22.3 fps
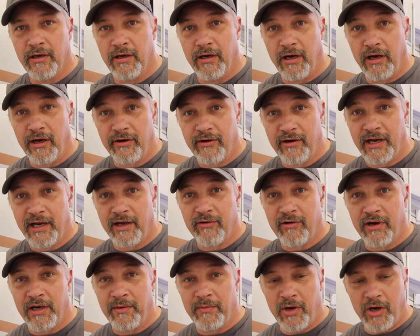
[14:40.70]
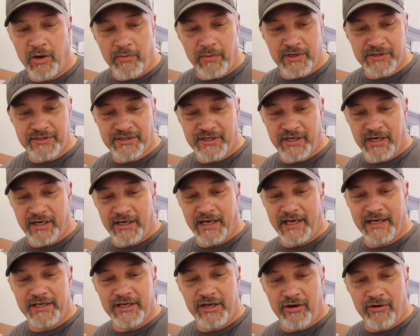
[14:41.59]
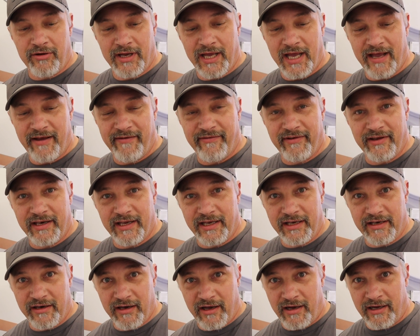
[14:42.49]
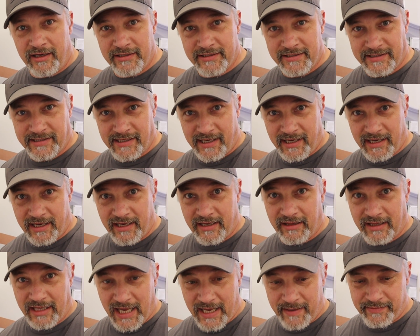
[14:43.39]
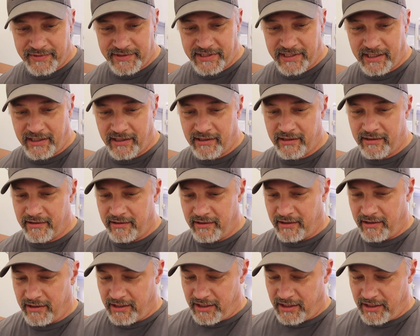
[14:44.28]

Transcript: All right, well, I'm almost done. I don't have any non-sag lap sealant,